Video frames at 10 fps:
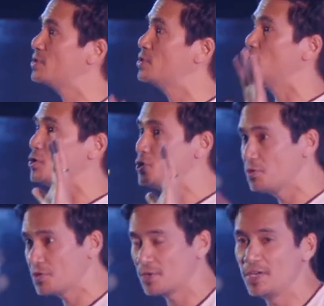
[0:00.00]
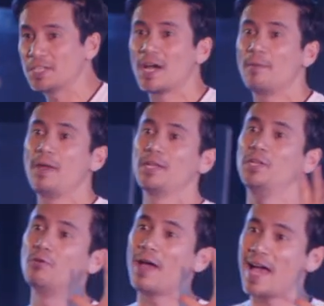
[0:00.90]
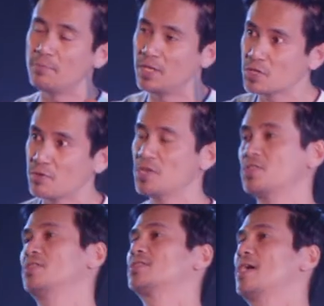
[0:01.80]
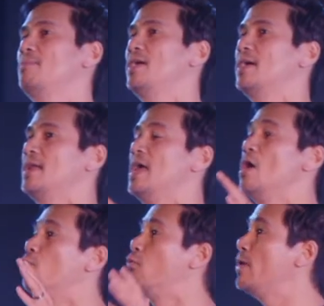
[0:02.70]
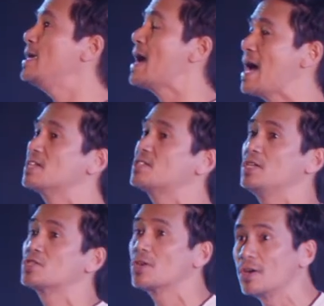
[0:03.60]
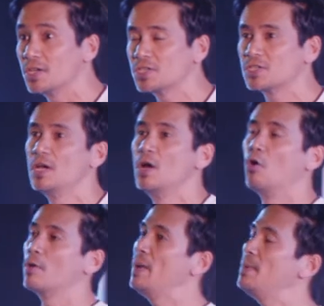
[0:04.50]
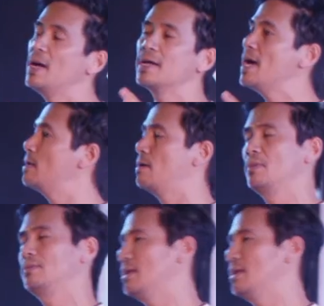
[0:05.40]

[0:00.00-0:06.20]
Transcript: You know, June 30 is coming, the new administration is coming, and we as a church, or maybe, again,